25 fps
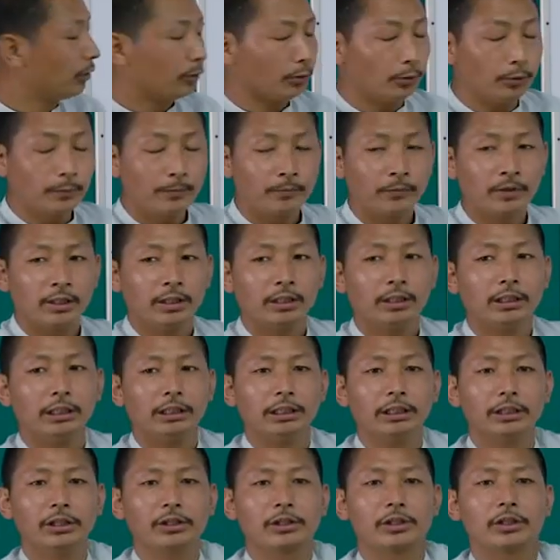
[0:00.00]
two
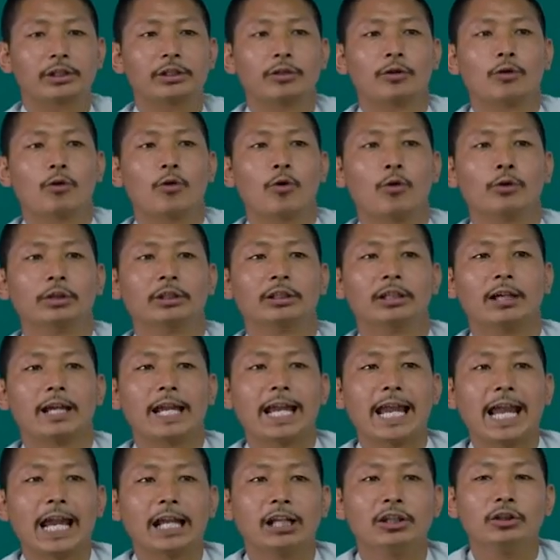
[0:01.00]
is on the
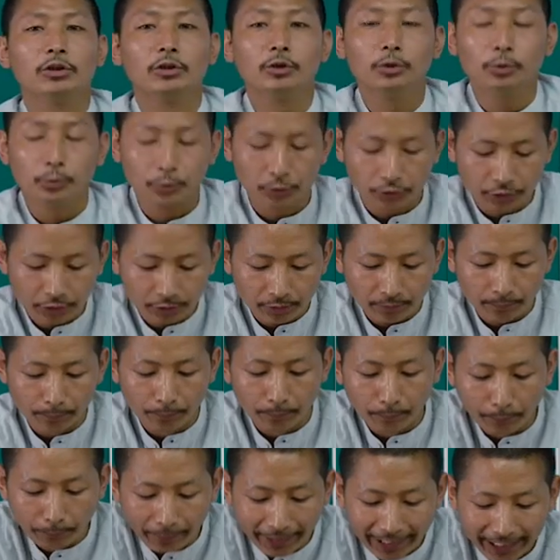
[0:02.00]
end use
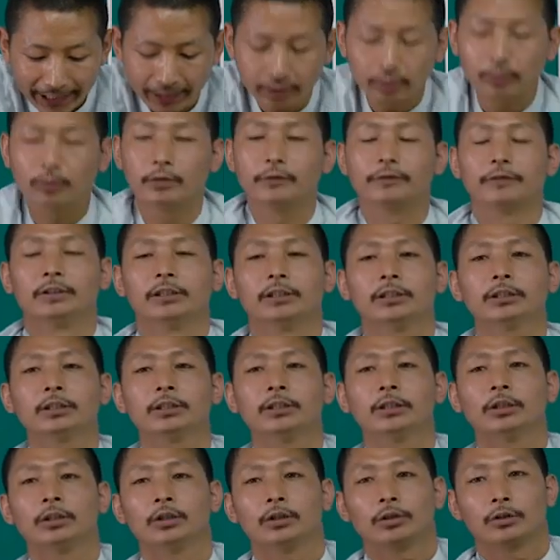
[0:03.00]
made of
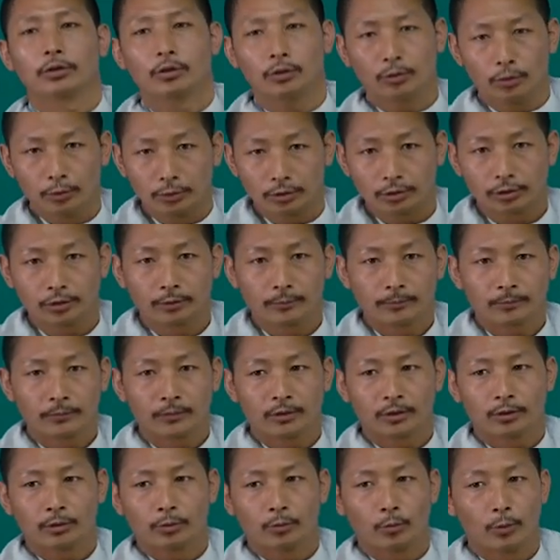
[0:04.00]
the good,
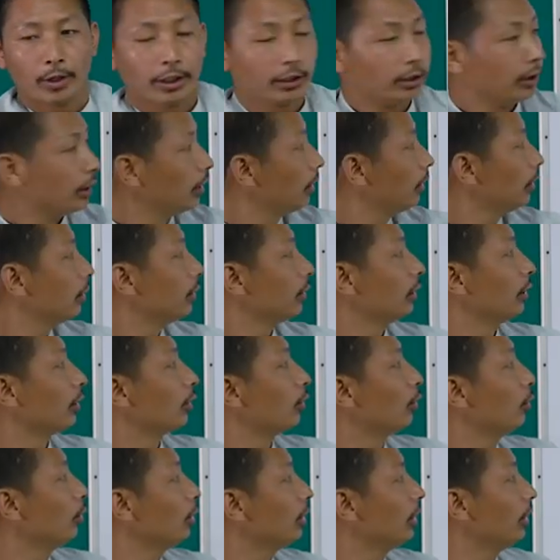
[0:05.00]
whether the
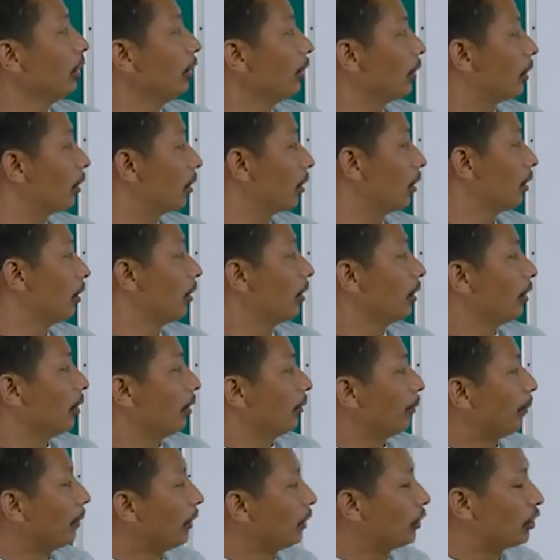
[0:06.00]
good is
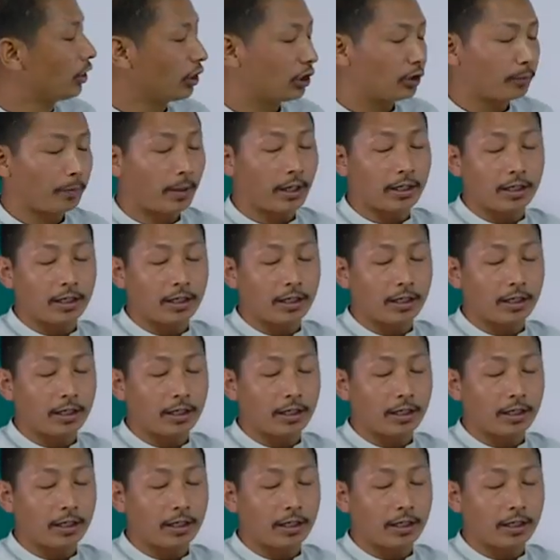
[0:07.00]
purchased